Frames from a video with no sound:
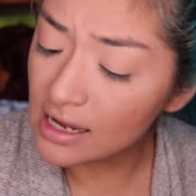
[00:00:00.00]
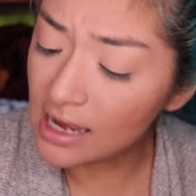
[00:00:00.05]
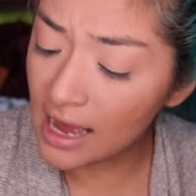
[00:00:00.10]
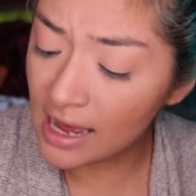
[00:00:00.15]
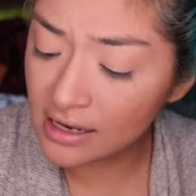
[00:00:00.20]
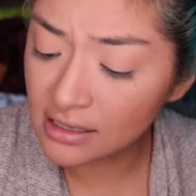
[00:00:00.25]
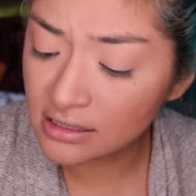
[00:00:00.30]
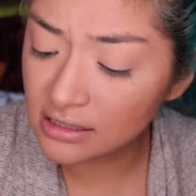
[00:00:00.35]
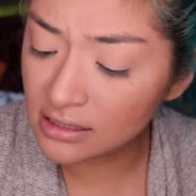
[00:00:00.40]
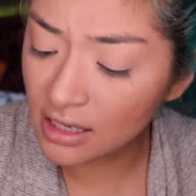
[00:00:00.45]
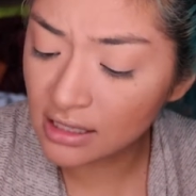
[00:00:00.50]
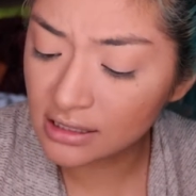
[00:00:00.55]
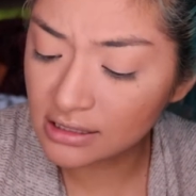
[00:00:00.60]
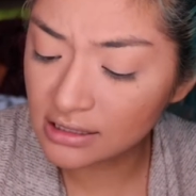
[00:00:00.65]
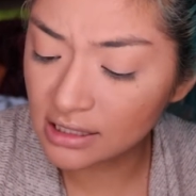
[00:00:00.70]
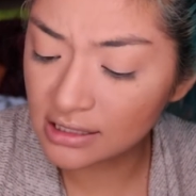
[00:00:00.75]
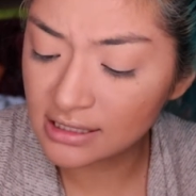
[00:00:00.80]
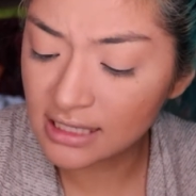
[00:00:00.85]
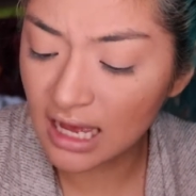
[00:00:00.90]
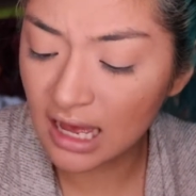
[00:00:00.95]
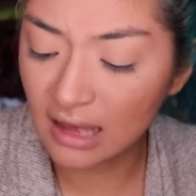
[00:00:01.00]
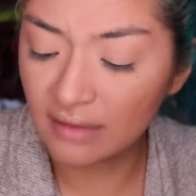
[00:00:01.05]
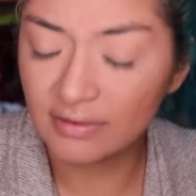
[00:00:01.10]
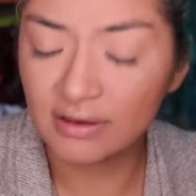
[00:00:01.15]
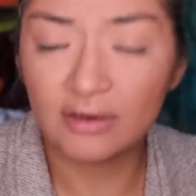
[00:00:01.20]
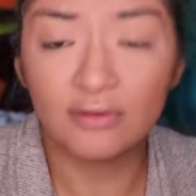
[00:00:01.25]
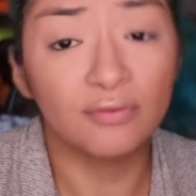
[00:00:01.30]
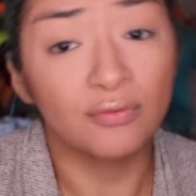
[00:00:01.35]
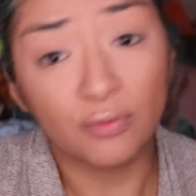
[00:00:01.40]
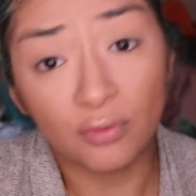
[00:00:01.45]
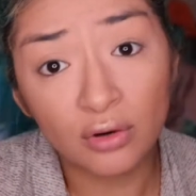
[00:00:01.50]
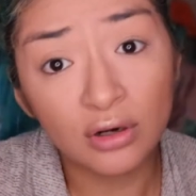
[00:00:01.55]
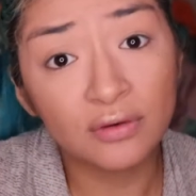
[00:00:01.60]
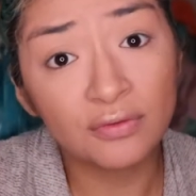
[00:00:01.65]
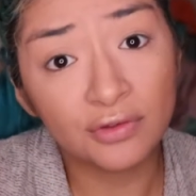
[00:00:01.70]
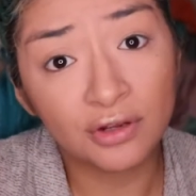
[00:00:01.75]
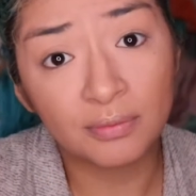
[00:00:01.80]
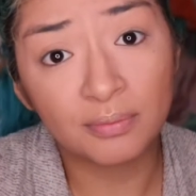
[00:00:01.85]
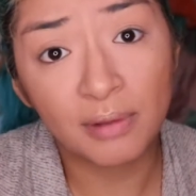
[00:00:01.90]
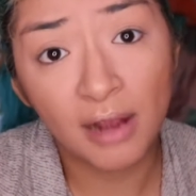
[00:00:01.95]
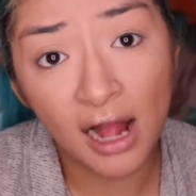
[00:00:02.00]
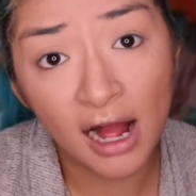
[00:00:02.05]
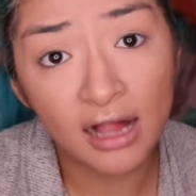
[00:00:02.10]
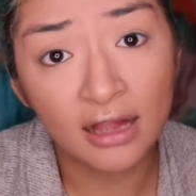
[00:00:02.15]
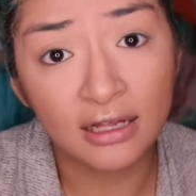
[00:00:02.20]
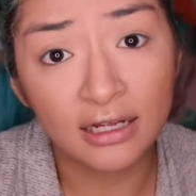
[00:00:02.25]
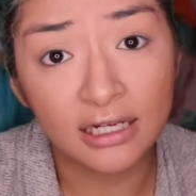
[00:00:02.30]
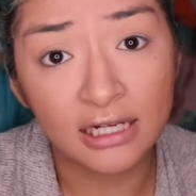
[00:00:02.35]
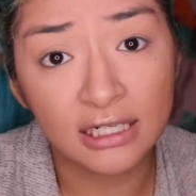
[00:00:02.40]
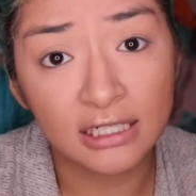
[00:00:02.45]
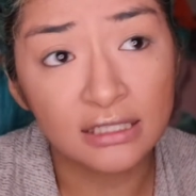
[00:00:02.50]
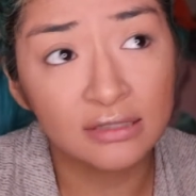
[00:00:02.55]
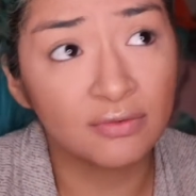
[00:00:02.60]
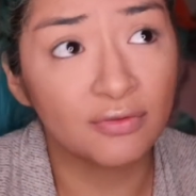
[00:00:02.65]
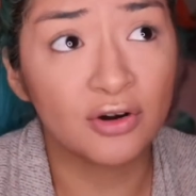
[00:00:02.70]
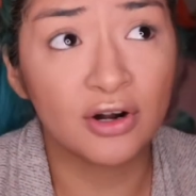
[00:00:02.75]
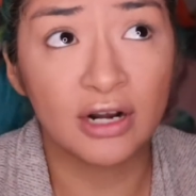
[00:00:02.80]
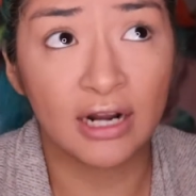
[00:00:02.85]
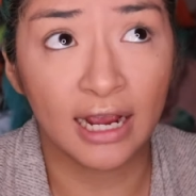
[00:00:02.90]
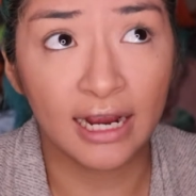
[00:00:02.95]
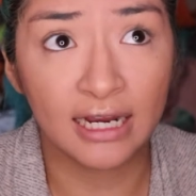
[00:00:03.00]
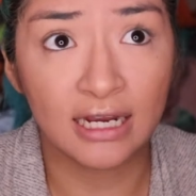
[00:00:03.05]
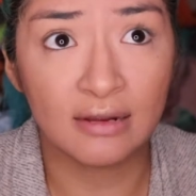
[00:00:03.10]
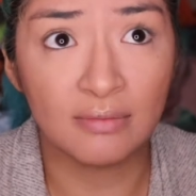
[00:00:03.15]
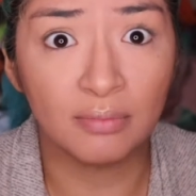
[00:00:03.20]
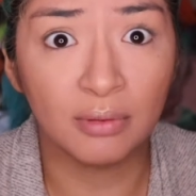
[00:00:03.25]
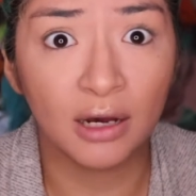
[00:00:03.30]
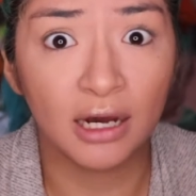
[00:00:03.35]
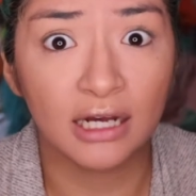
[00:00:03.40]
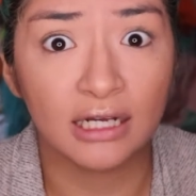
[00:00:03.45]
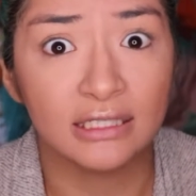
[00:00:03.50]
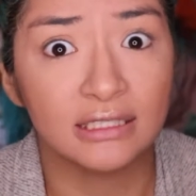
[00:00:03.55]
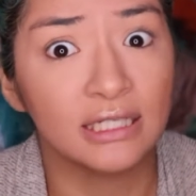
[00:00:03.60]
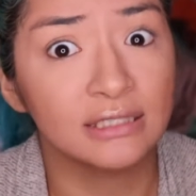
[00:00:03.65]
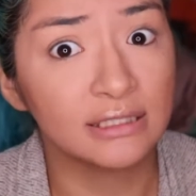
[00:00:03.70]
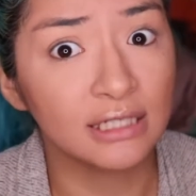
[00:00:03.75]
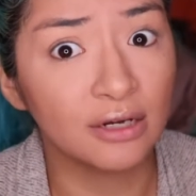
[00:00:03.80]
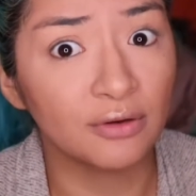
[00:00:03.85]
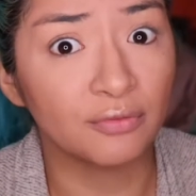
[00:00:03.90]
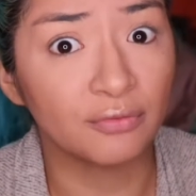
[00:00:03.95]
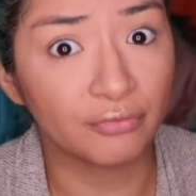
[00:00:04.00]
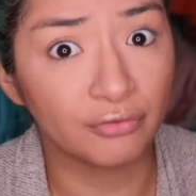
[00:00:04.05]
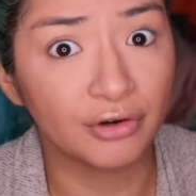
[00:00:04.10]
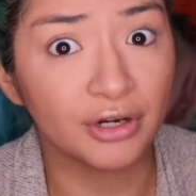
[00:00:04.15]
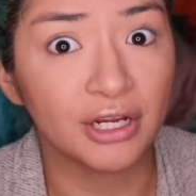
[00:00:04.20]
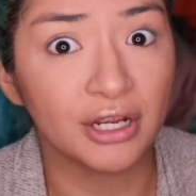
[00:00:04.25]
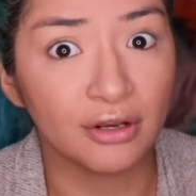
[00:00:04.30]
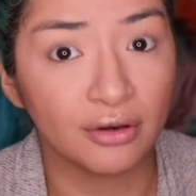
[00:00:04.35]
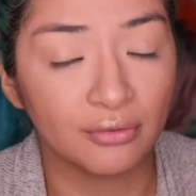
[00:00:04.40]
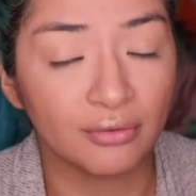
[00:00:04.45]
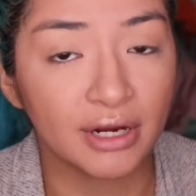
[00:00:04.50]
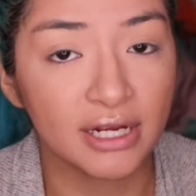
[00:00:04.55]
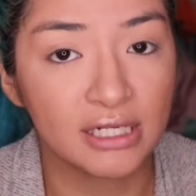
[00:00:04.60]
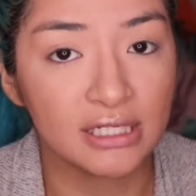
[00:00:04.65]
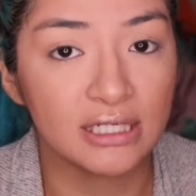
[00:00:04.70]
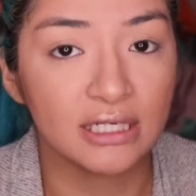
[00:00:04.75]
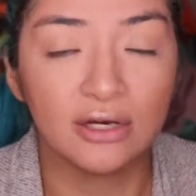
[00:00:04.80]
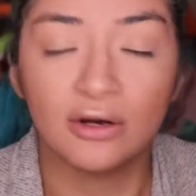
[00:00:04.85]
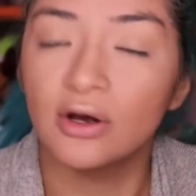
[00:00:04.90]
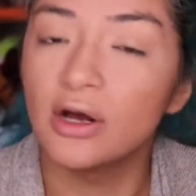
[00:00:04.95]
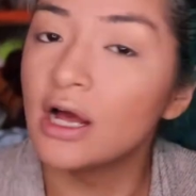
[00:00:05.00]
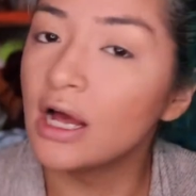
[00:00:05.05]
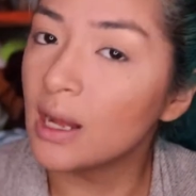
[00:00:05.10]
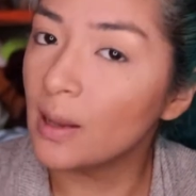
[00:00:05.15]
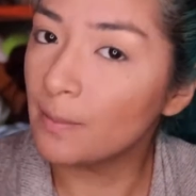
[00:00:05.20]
Anastasia is having four of their palettes for 90 bucks. That's like a freaking great deal.